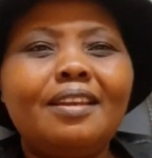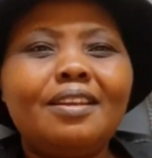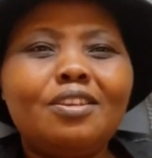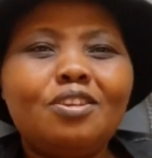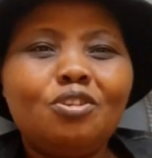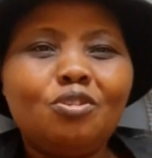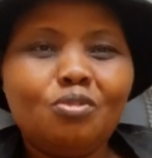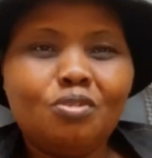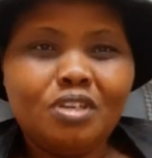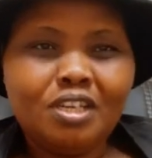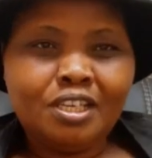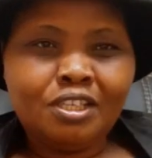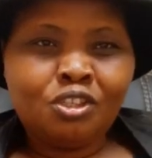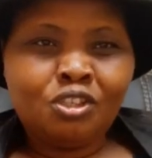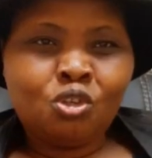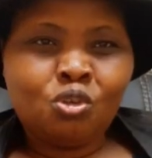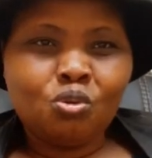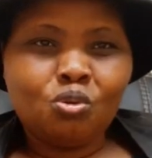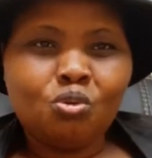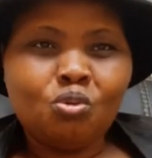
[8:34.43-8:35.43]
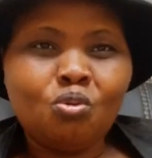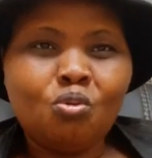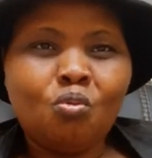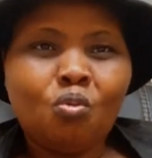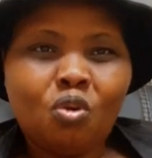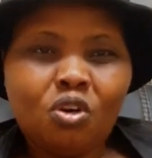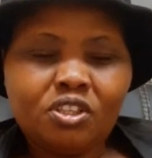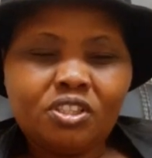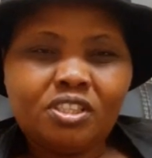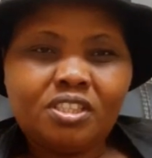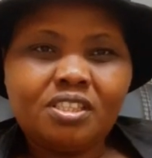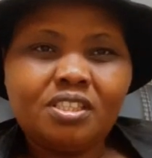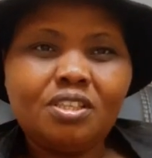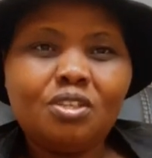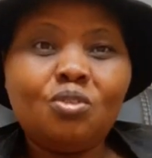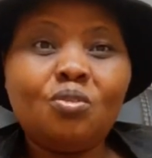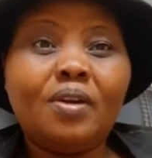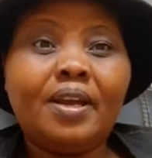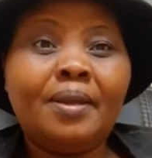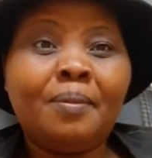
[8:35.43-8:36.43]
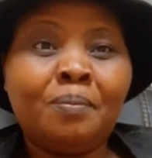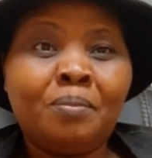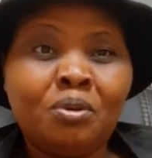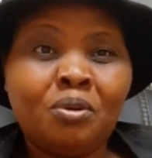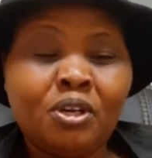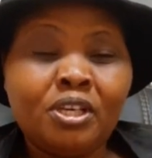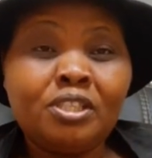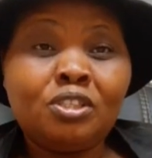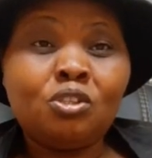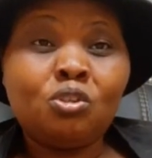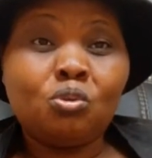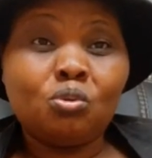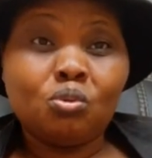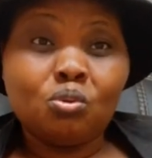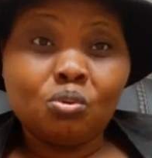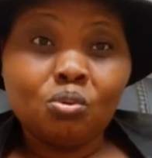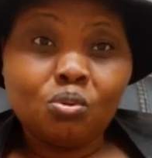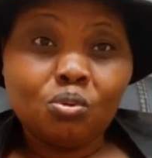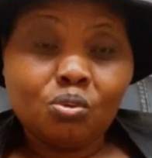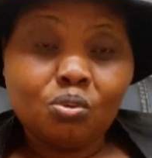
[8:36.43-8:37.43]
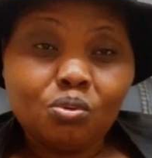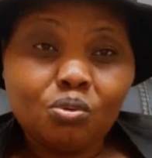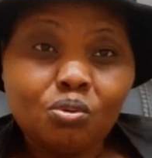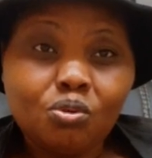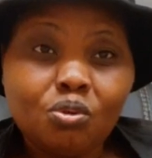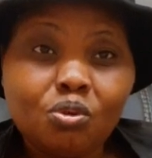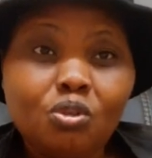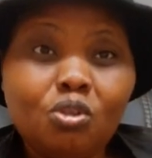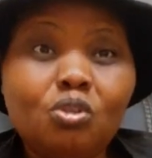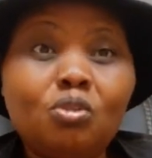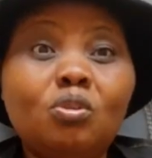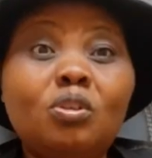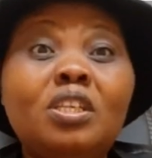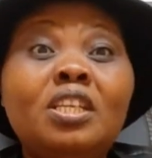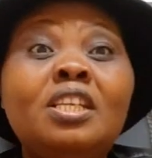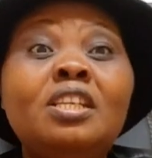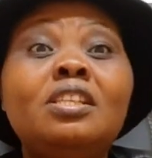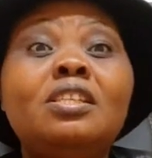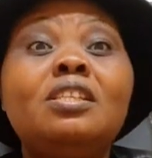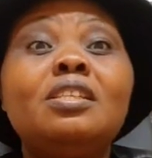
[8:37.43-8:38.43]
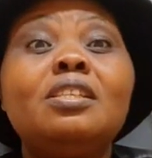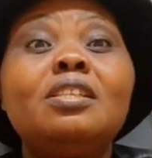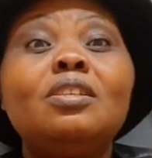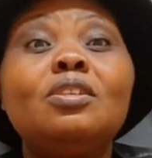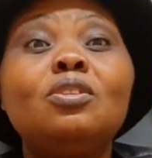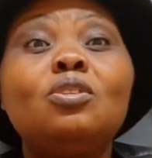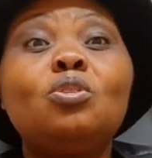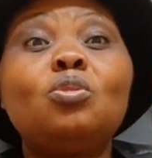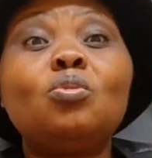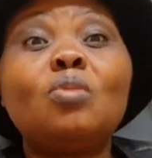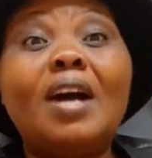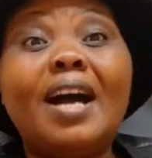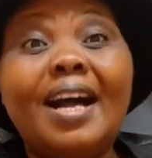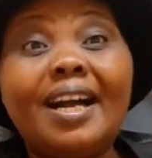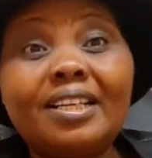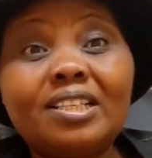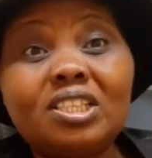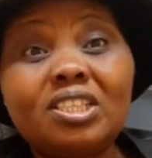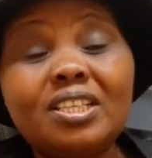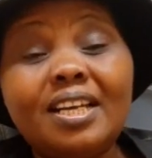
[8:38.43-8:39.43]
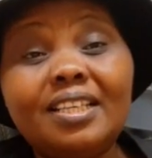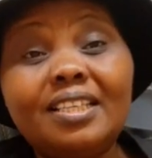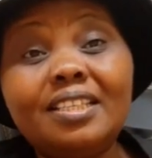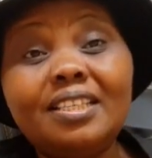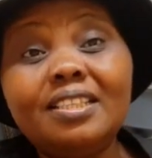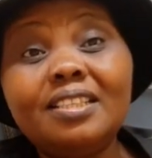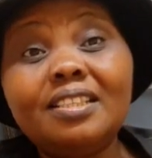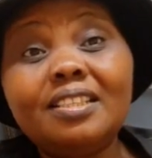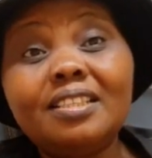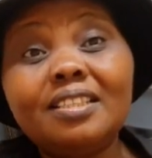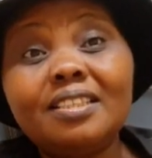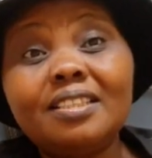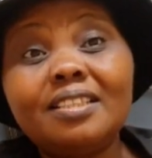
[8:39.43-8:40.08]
you need to do what you are employed to do. You need to actually